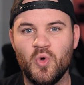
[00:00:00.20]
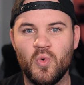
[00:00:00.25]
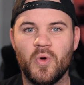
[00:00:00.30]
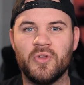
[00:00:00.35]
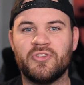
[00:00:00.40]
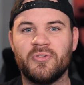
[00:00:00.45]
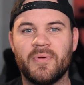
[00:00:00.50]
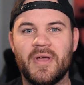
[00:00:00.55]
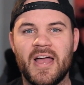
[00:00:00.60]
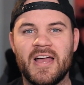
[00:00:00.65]

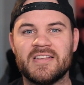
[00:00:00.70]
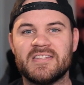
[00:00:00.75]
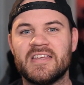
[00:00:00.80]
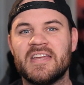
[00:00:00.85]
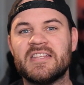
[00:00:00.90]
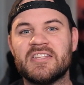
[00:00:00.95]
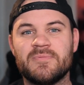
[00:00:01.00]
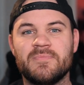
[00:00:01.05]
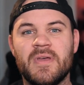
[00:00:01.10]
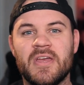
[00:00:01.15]
What's up guys,
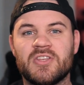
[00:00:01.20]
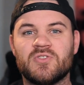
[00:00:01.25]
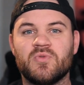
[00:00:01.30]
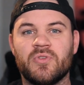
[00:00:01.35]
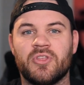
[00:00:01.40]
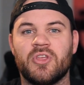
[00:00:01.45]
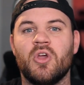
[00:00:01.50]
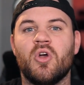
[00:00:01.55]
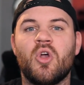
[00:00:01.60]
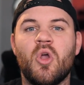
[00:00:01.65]
it's Mitch
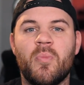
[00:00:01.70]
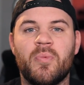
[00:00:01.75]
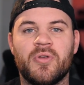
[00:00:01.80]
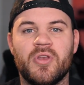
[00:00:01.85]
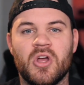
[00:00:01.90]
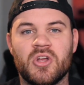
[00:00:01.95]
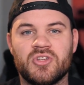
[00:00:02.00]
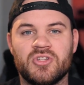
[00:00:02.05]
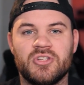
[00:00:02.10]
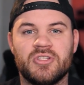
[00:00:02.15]
with Gilco
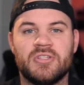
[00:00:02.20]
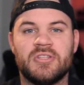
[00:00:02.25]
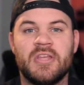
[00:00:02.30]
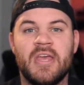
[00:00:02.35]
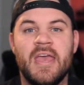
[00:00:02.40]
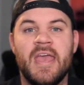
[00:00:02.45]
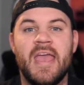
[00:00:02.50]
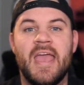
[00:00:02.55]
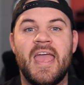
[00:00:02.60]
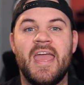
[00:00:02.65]
Productions,
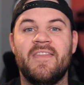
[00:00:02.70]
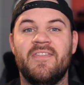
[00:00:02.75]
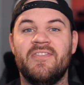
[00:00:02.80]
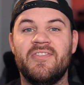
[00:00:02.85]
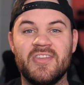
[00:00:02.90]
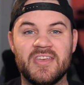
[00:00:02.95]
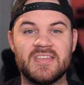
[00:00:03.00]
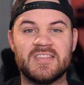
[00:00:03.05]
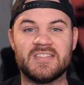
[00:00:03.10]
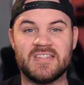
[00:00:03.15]

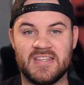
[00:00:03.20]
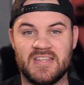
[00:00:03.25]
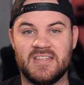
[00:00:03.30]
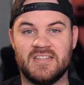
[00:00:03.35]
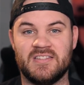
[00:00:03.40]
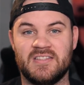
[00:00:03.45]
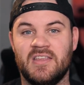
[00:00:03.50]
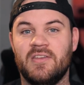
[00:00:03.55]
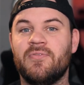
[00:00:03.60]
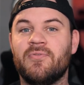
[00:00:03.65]
and this
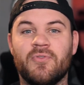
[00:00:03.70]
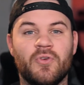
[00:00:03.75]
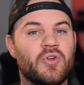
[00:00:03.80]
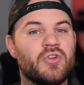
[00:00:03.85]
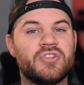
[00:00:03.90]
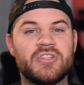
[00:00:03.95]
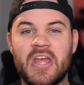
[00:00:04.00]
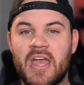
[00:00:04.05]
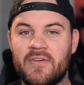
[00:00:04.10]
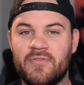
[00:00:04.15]
is the
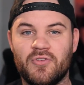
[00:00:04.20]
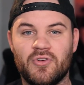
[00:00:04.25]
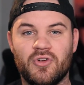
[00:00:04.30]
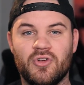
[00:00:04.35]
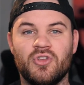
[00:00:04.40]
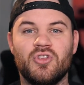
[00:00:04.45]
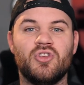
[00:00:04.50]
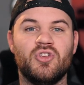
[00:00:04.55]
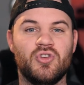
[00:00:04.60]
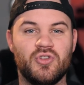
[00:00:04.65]
first
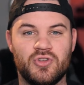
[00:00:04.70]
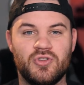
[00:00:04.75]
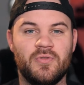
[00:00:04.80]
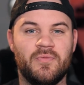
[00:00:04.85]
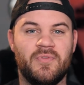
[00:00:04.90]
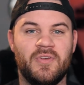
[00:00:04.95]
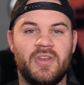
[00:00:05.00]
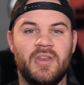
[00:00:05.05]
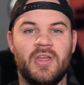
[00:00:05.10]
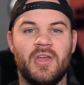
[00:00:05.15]
ever YouTube
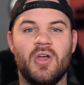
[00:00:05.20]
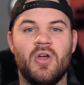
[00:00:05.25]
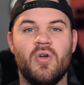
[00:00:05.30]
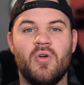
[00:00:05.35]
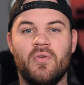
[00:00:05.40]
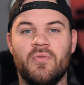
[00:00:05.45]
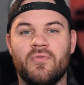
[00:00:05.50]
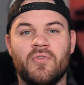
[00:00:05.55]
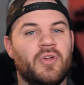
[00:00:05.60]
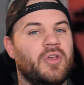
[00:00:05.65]

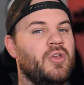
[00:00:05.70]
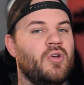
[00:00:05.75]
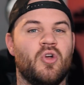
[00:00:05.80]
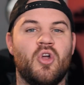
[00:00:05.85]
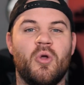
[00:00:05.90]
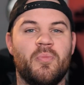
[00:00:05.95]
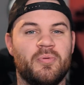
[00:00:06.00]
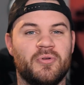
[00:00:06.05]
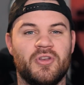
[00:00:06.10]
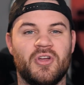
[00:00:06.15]
video for
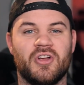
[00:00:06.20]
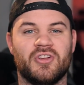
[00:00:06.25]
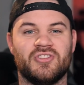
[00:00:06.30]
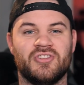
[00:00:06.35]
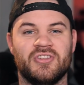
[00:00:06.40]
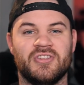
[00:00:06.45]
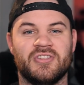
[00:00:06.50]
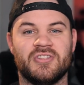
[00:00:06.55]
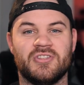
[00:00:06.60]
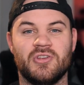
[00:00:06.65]
Gilco
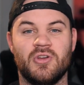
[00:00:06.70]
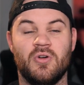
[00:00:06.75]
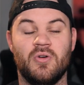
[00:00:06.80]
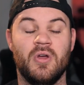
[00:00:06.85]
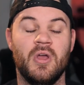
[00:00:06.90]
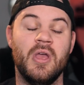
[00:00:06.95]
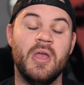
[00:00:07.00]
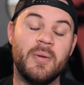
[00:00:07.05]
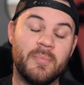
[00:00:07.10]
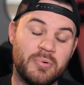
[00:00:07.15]
Productions.
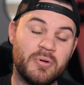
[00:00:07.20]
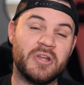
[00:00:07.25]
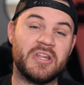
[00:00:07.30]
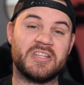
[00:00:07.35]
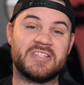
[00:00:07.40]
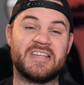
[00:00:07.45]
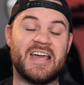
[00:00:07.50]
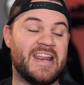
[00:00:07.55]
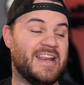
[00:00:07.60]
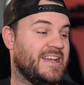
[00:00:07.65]
So pretty
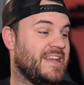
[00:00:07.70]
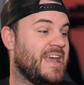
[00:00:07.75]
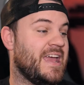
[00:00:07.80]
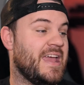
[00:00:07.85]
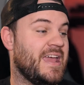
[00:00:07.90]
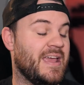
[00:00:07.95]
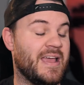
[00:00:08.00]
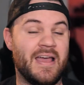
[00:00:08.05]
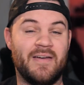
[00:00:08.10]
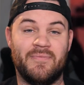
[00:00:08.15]
exciting
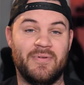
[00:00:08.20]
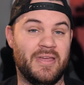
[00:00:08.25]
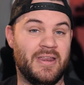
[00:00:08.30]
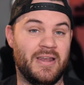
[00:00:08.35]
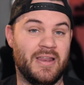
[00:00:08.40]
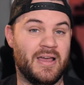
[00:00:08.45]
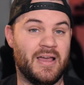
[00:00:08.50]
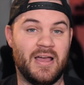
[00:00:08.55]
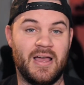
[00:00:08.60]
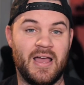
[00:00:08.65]
day. I
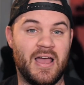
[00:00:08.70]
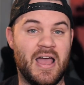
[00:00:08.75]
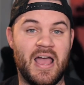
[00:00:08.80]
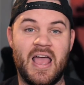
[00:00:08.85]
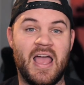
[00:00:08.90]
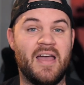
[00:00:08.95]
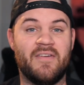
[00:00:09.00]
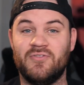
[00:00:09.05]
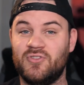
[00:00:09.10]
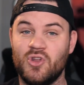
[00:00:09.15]
mean, I
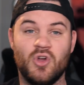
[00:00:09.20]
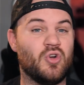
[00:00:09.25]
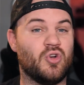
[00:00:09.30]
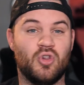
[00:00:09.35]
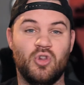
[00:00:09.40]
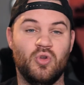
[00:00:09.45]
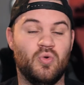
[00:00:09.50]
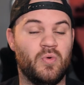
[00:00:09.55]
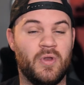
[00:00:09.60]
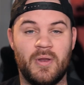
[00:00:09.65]
have no
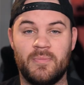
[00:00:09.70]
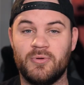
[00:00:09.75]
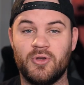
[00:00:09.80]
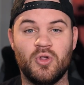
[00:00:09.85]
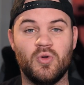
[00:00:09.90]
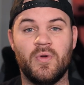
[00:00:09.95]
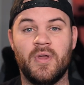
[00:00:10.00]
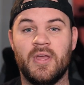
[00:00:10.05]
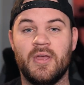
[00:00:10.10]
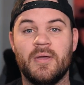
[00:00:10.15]
clue what I'm
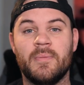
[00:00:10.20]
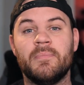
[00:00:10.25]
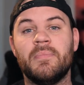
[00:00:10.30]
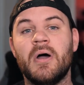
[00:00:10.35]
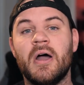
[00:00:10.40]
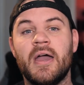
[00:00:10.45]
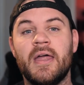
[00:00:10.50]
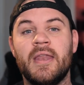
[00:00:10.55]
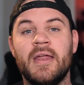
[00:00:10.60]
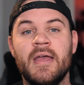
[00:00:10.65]
doing,
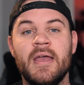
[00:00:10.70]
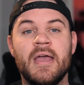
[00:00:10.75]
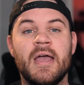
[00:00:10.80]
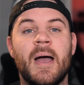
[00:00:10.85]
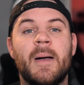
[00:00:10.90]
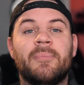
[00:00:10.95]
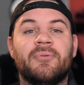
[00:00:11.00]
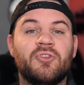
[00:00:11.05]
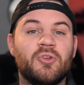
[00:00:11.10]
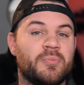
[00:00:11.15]
but
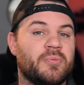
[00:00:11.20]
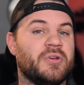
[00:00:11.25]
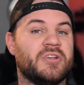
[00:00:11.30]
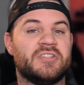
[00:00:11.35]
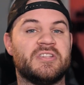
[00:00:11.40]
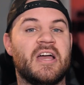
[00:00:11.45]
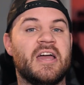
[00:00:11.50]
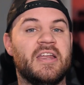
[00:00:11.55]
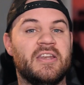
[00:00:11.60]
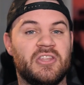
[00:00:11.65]
I'm super
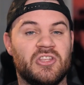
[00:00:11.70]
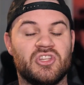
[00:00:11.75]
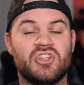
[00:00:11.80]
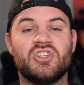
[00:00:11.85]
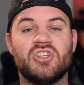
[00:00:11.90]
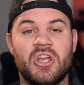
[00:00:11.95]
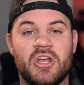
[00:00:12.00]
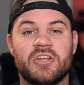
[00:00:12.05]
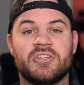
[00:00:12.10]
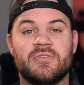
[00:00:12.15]
excited to
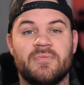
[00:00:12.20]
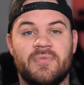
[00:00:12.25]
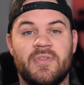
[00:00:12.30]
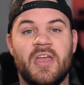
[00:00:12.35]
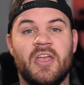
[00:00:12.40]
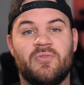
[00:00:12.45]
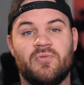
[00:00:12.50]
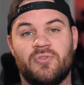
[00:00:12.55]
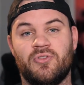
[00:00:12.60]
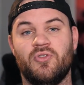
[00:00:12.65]
share some
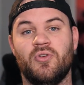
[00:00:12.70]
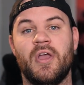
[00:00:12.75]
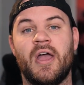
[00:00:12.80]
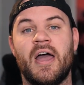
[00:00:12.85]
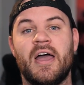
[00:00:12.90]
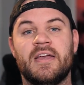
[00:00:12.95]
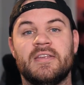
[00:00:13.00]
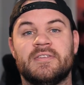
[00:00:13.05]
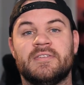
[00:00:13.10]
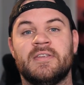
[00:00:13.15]
things with you
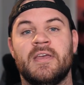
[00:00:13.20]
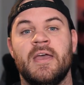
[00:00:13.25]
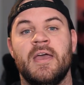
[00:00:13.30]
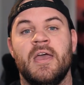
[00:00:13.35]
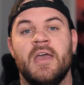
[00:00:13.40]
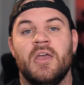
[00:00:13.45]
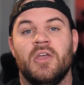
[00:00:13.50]
guys.